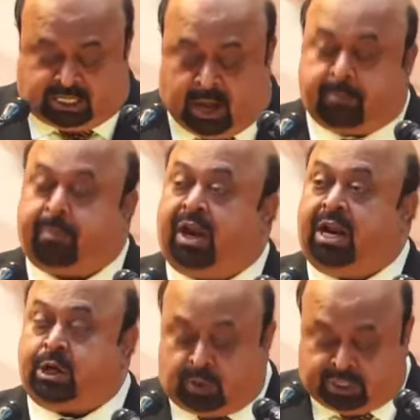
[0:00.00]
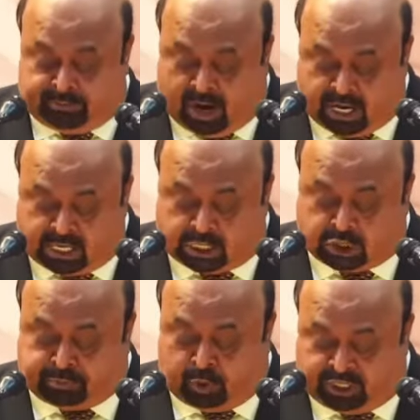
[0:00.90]
that the appellant was
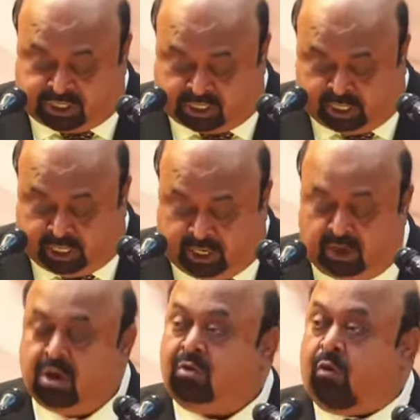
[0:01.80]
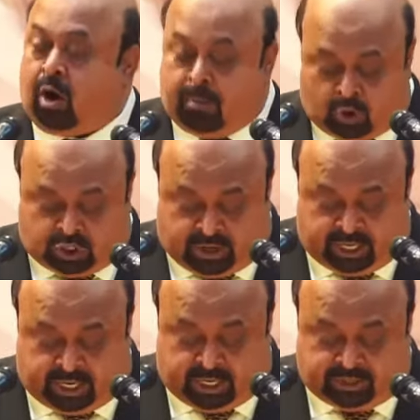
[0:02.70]
remanded to police custody for about
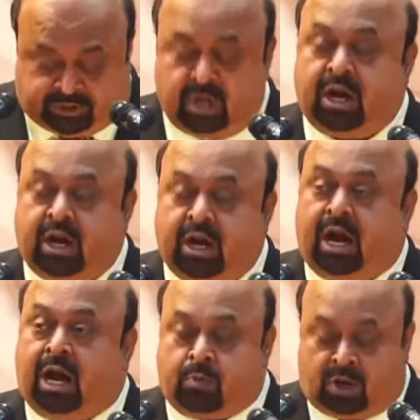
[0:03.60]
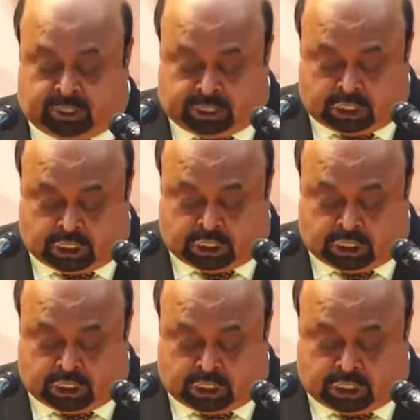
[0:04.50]
7 days and was
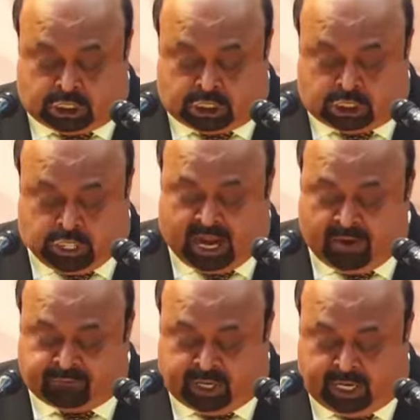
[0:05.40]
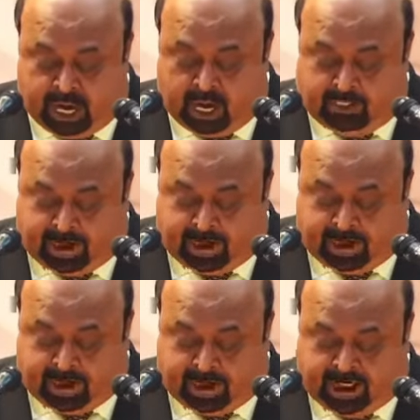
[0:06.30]
interrogated every day by the
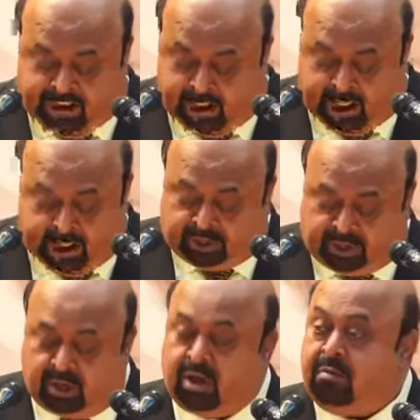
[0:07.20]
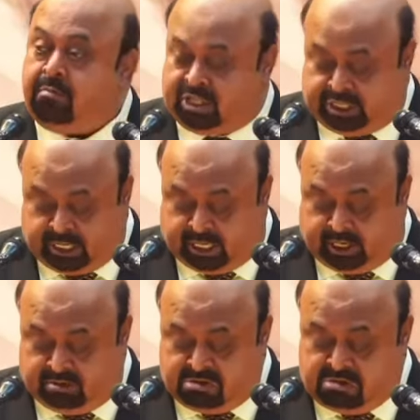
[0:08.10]
concerned investigating machinery."
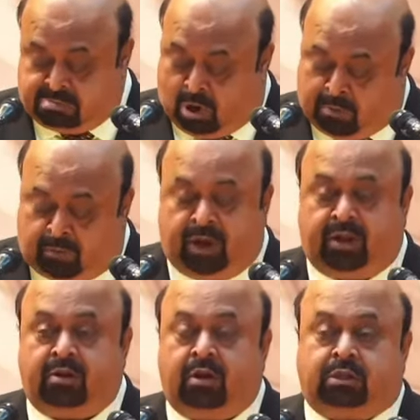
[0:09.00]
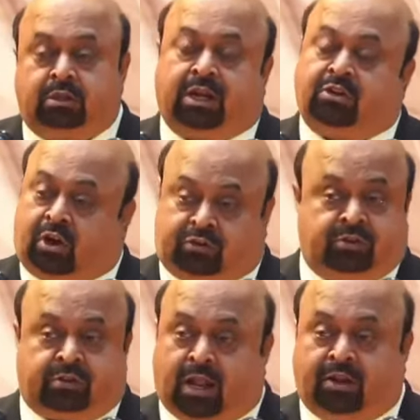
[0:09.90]
Probably then
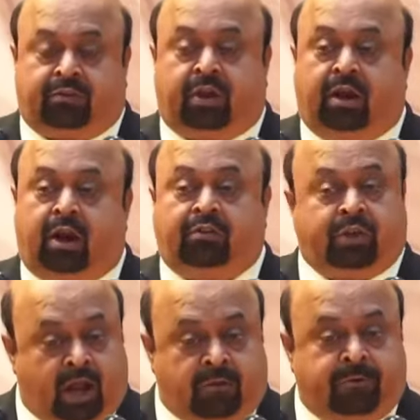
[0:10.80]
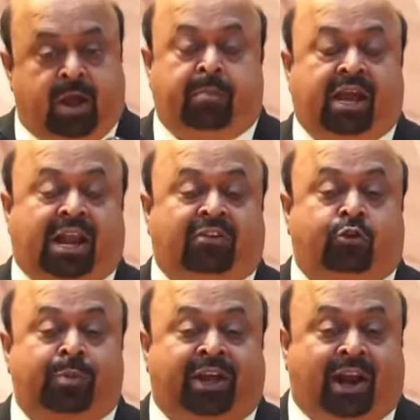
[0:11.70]
Justice Lalit said, "It's enough, the bail
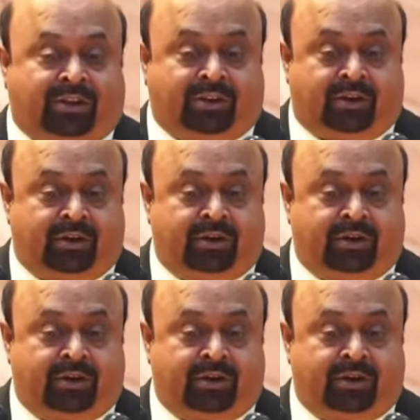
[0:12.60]
has been granted."